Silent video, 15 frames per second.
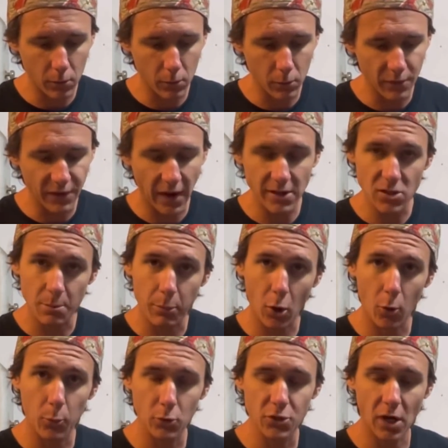we've got some
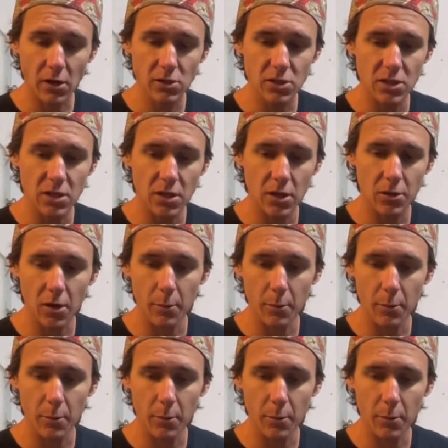purple tungsten here.